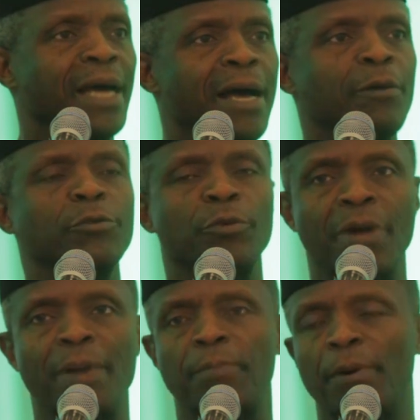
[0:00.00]
how to
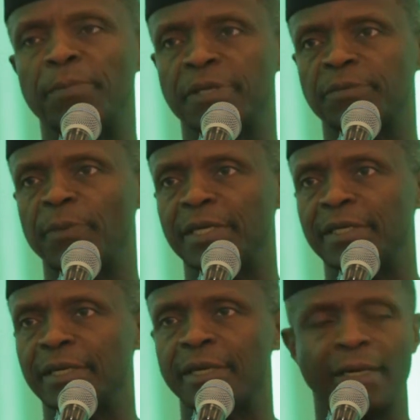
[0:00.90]
ramp up the
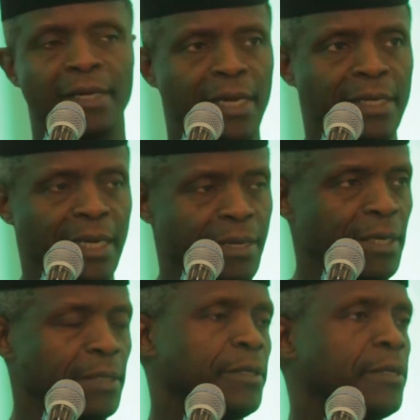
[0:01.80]
spending
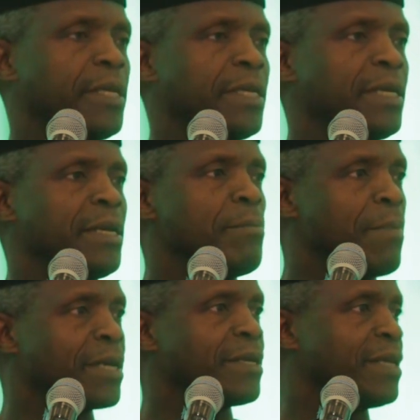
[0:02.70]
in
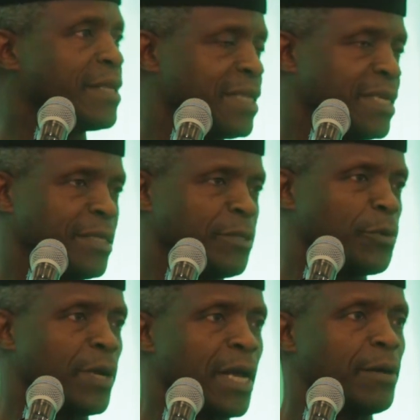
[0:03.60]
manner that takes into
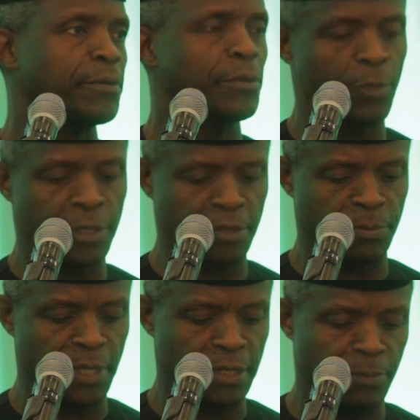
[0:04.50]
account what is
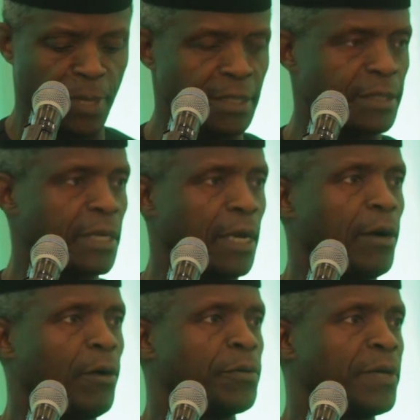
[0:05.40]
being spent
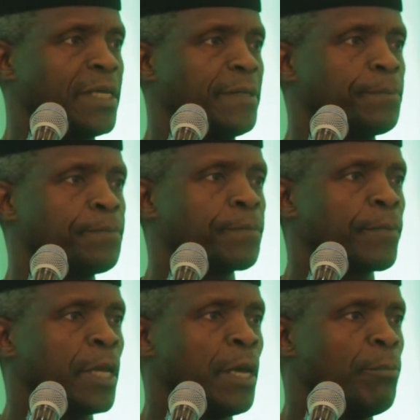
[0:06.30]
already.
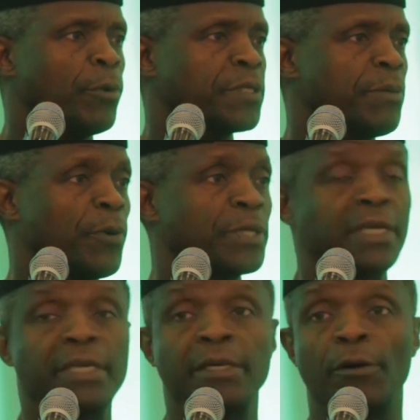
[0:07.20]
Most
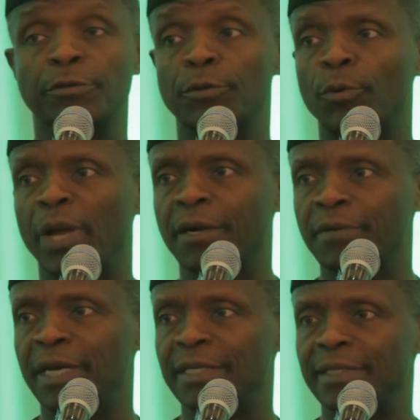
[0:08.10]
importantly, also, we're
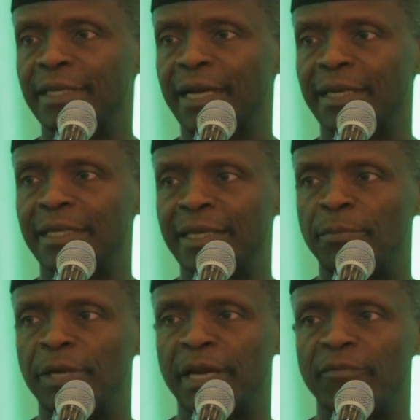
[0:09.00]
creating an
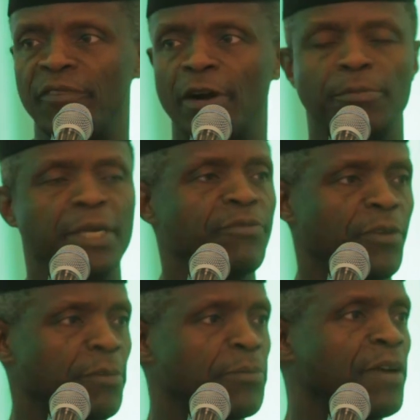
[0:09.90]
enabling environment
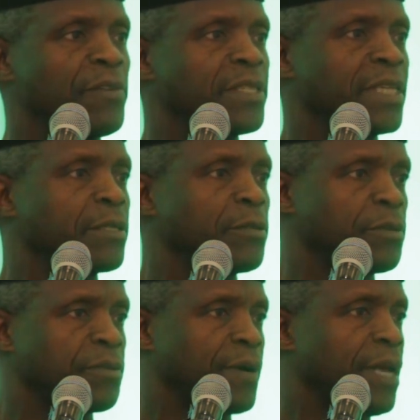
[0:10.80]
for the private sector
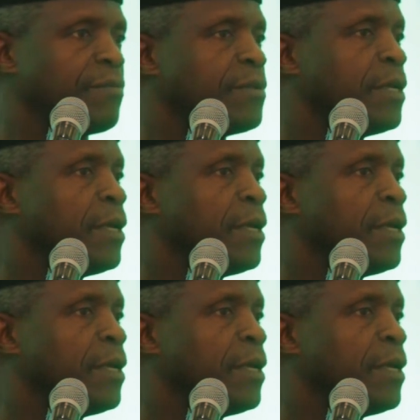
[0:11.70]
right.